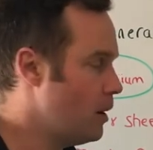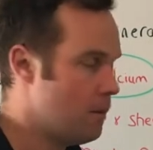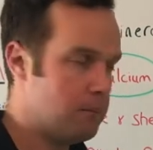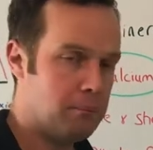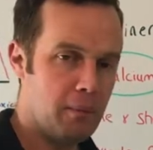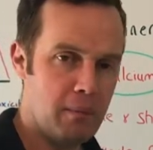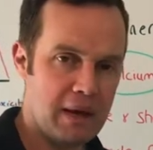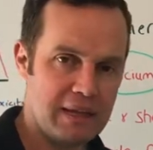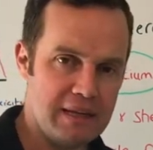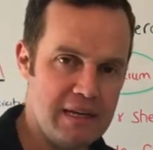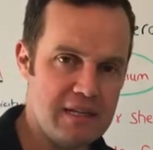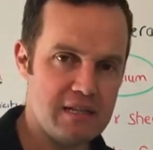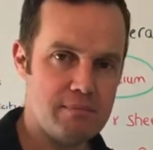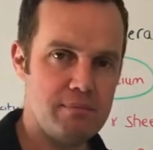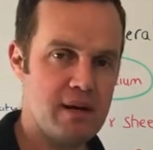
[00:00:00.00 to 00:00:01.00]
but
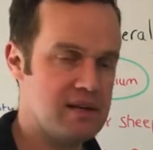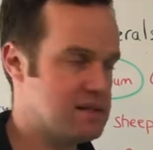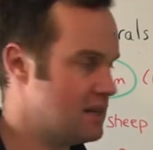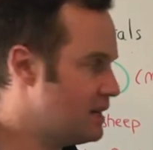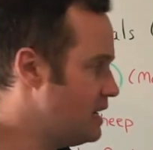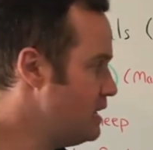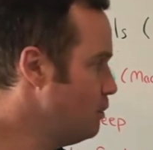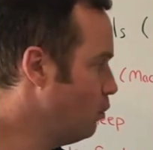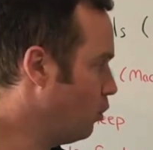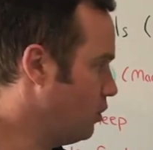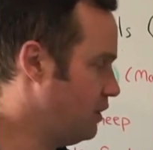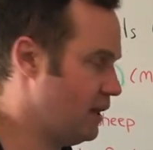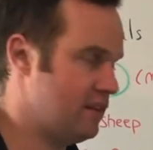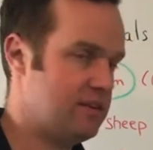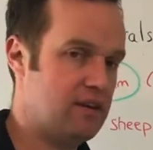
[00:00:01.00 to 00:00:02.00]
magnesium plays a key role in
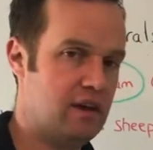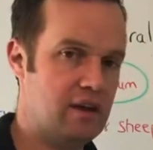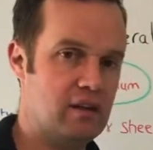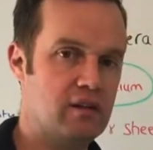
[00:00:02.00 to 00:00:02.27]
that cycle.